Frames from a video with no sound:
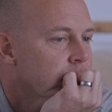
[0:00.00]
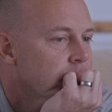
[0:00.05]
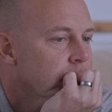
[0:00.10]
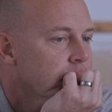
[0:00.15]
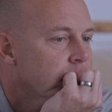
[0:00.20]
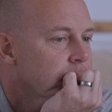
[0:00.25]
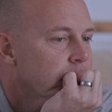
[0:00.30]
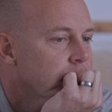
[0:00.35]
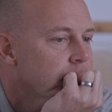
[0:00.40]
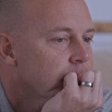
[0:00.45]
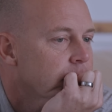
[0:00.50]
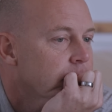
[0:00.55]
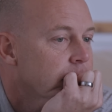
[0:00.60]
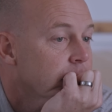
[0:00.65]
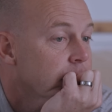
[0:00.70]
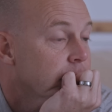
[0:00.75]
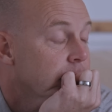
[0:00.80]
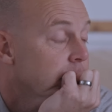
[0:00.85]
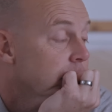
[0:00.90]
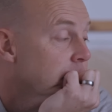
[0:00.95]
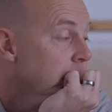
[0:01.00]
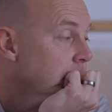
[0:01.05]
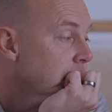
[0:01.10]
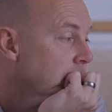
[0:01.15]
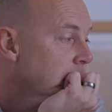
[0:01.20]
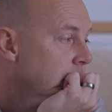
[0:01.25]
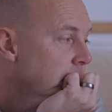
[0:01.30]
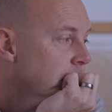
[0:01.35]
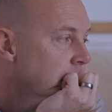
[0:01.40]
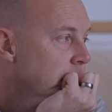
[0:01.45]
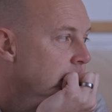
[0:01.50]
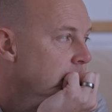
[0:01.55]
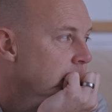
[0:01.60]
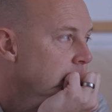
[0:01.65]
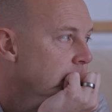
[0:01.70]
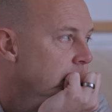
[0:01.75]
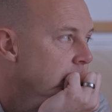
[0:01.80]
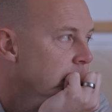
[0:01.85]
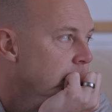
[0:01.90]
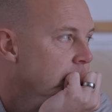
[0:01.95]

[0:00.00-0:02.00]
Nobody speaks.